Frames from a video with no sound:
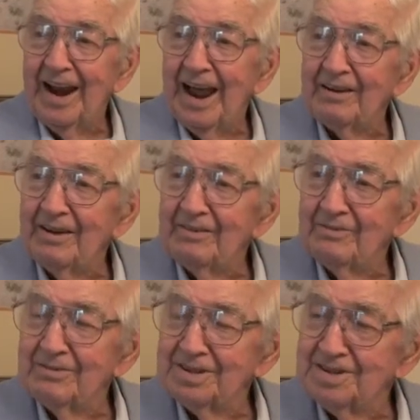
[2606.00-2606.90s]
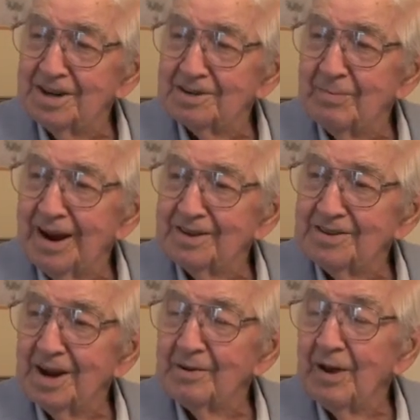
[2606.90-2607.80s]
and I was just about
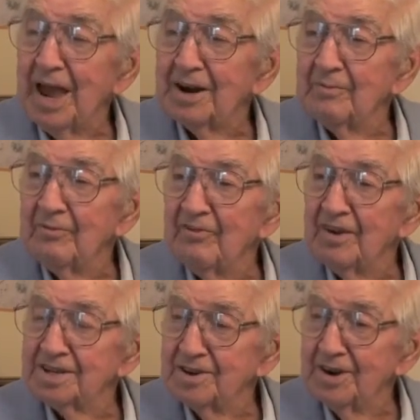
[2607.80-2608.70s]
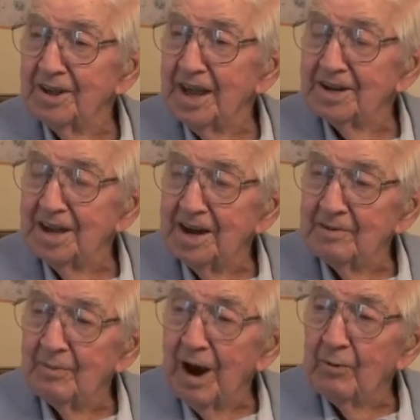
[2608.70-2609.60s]
and physically at the
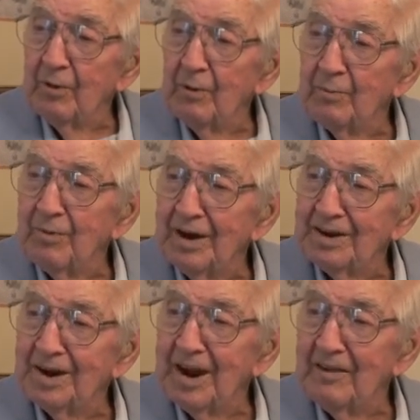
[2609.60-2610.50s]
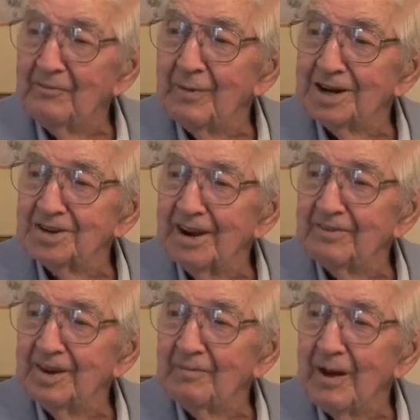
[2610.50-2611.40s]
end of my rope. I didn't have much
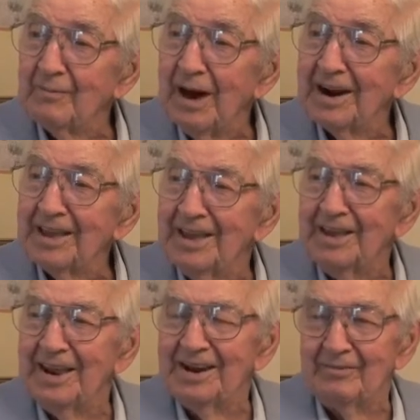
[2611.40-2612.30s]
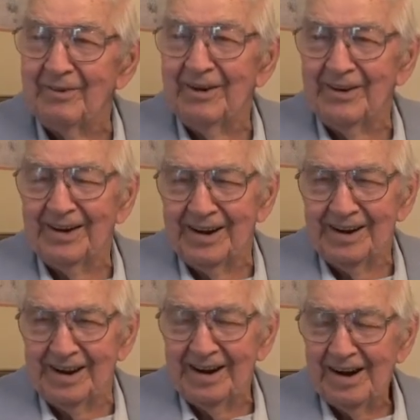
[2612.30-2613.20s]
left in my body. Yeah.
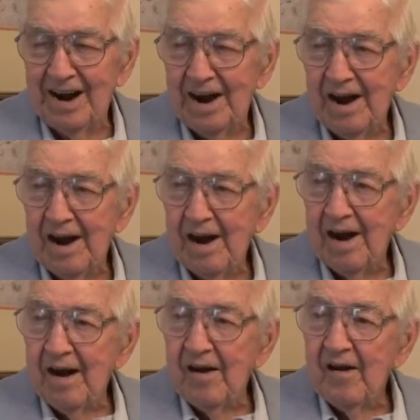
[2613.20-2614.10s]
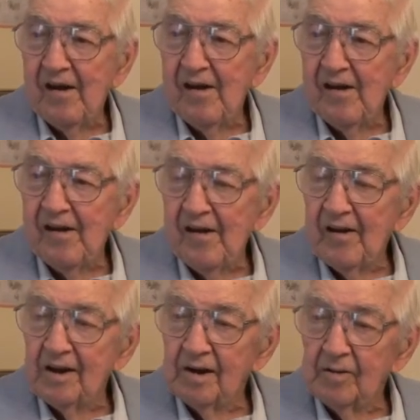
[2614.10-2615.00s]
Nor the
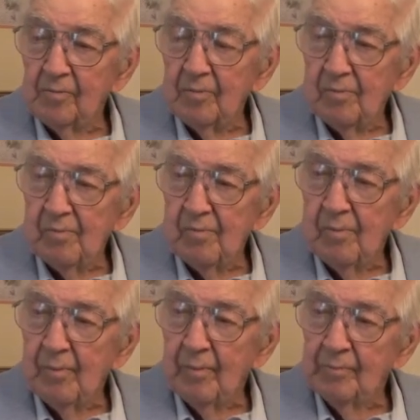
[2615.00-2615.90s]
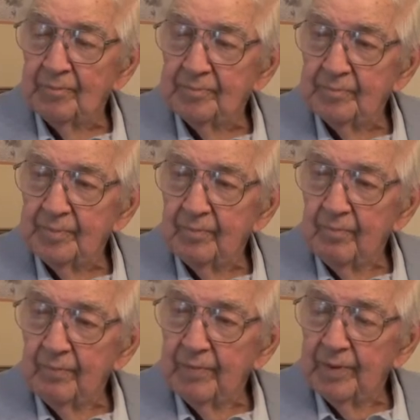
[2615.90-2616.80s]
horses. And then you
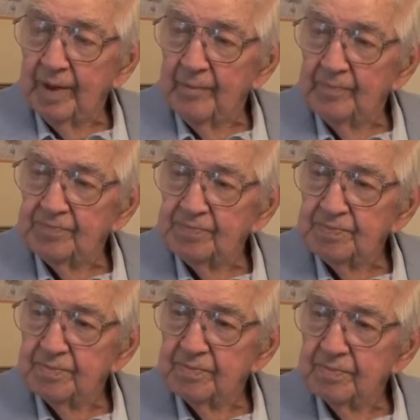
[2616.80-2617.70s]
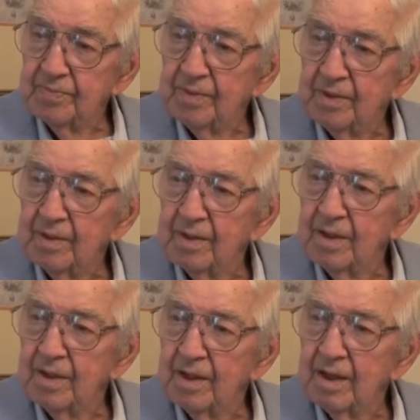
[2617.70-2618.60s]
stopped in Julesburg,
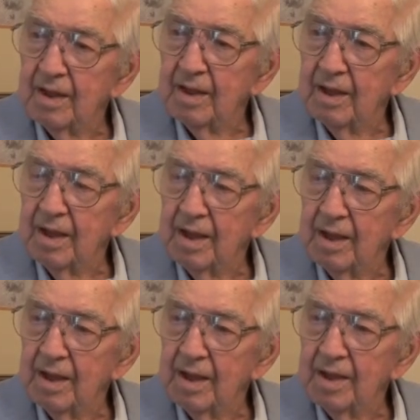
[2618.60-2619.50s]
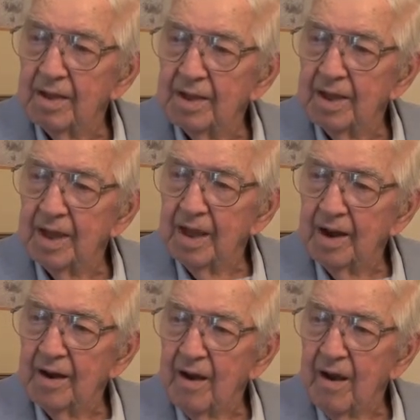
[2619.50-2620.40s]
Colorado,
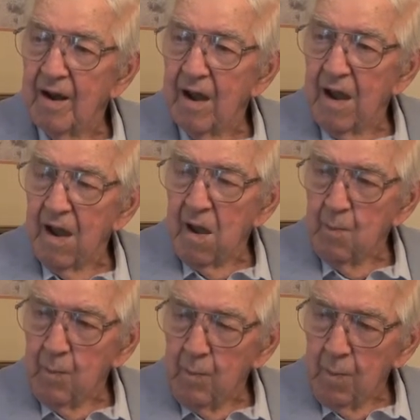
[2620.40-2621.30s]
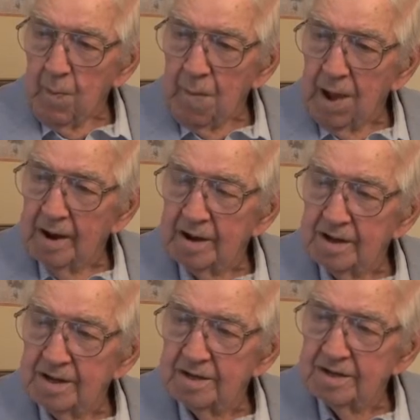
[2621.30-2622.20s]
Sparks, Nevada. Then
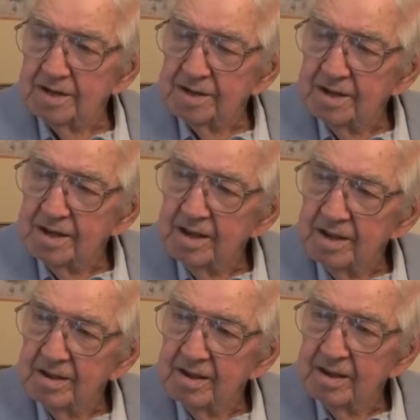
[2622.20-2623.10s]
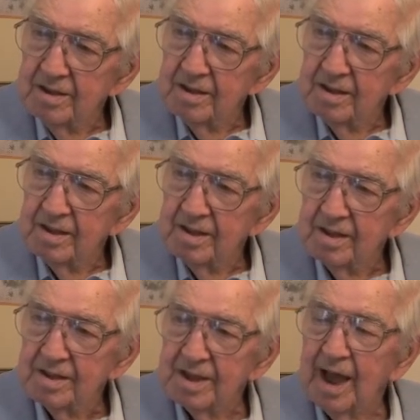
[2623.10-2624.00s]
you crossed the Sierra Mountains.